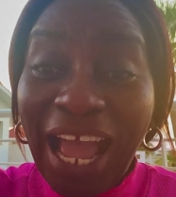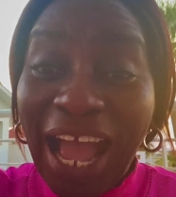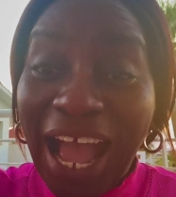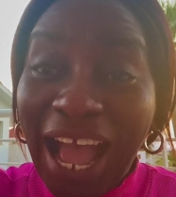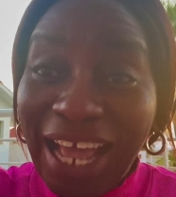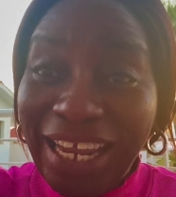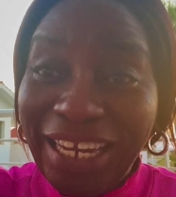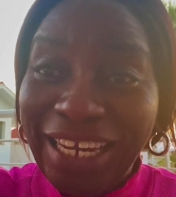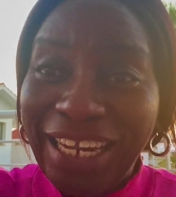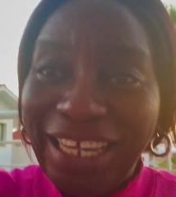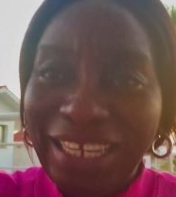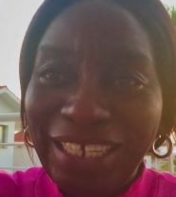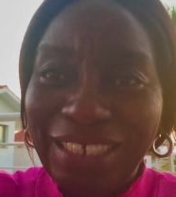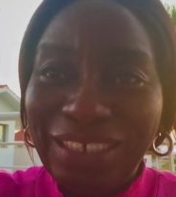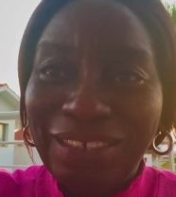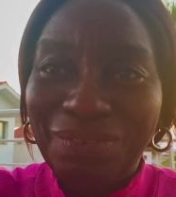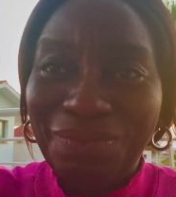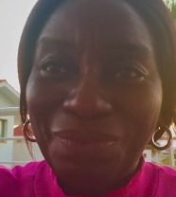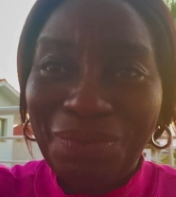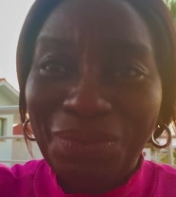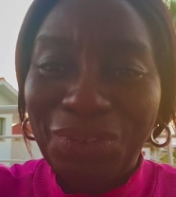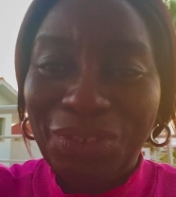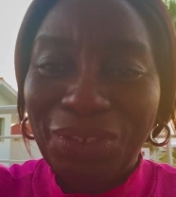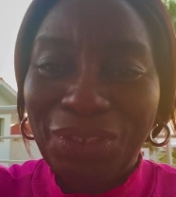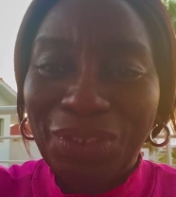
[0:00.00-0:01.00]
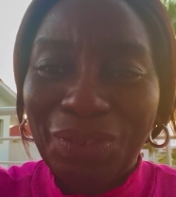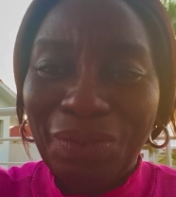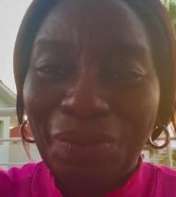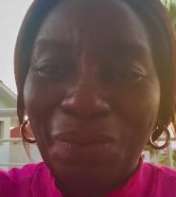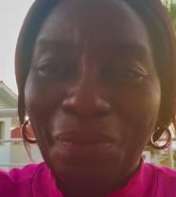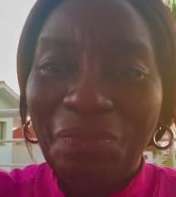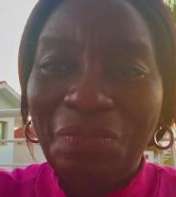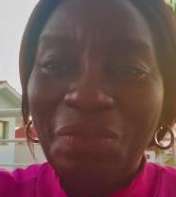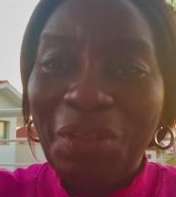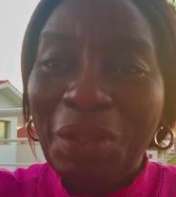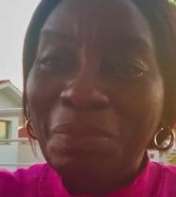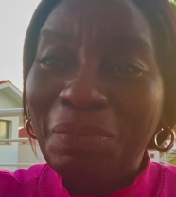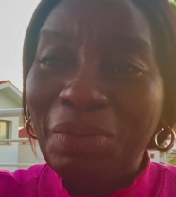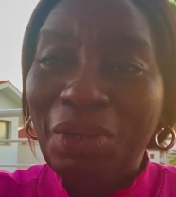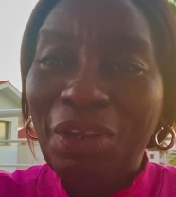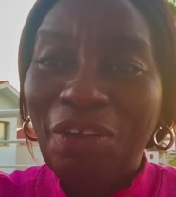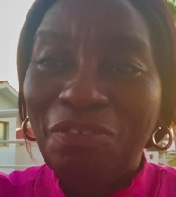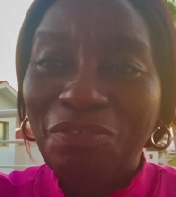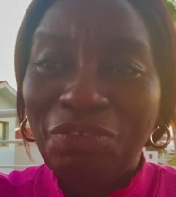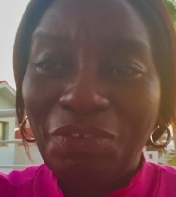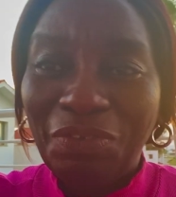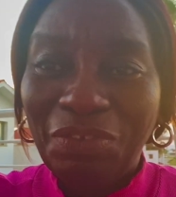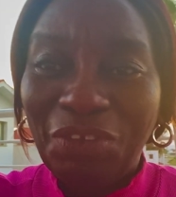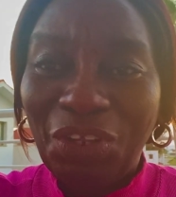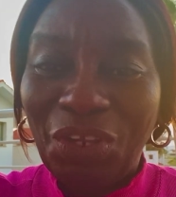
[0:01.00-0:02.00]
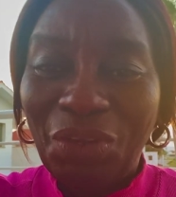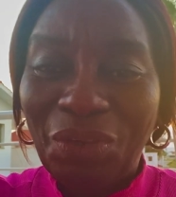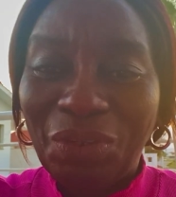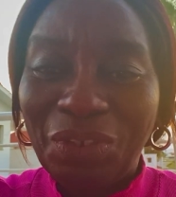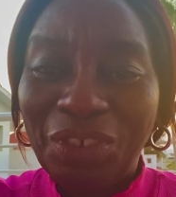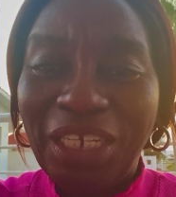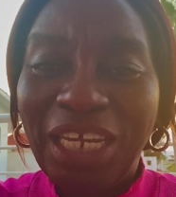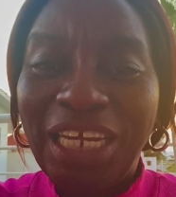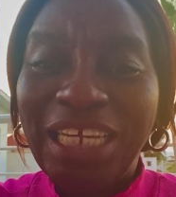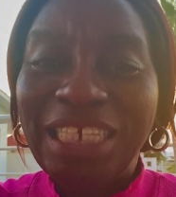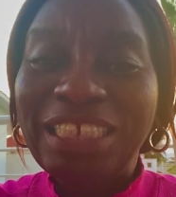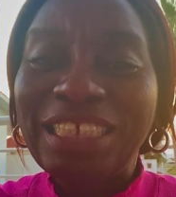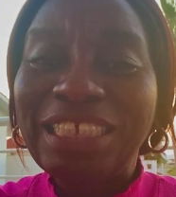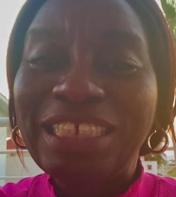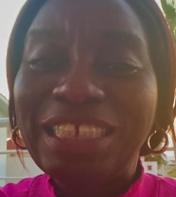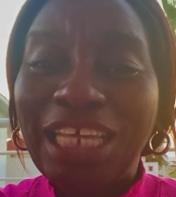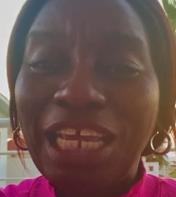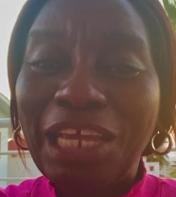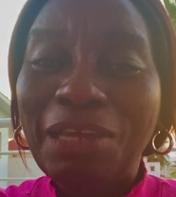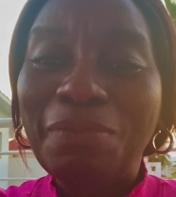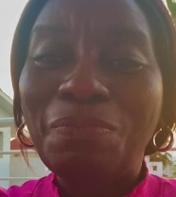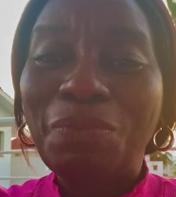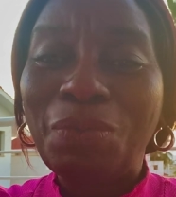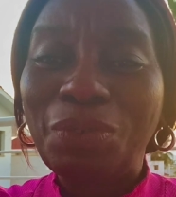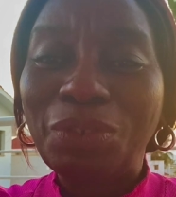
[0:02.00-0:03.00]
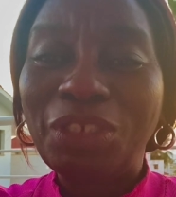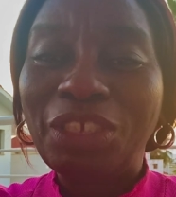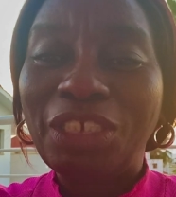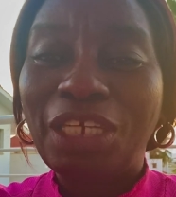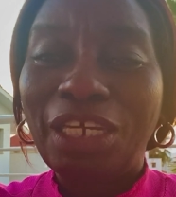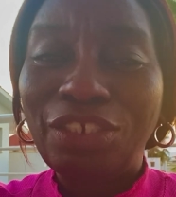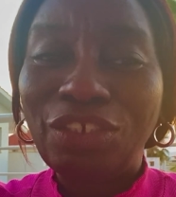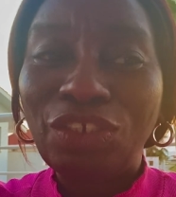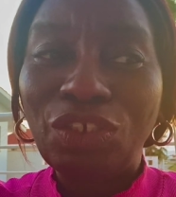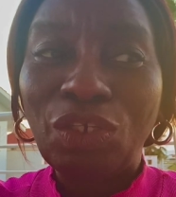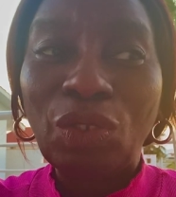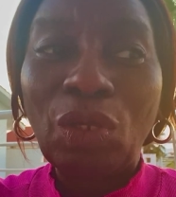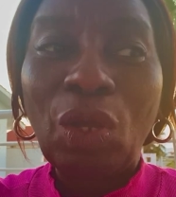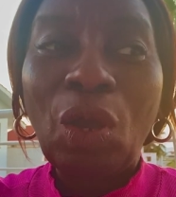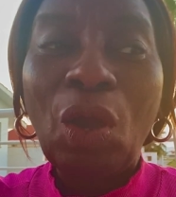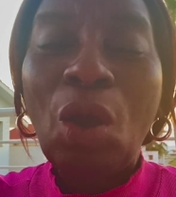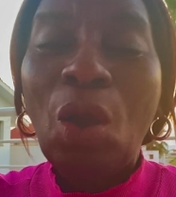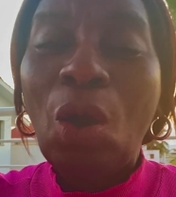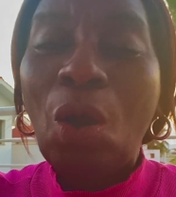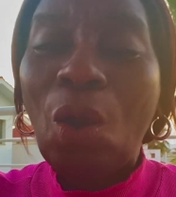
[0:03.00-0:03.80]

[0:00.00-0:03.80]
And it was so. Beloved of the Lord, take possession.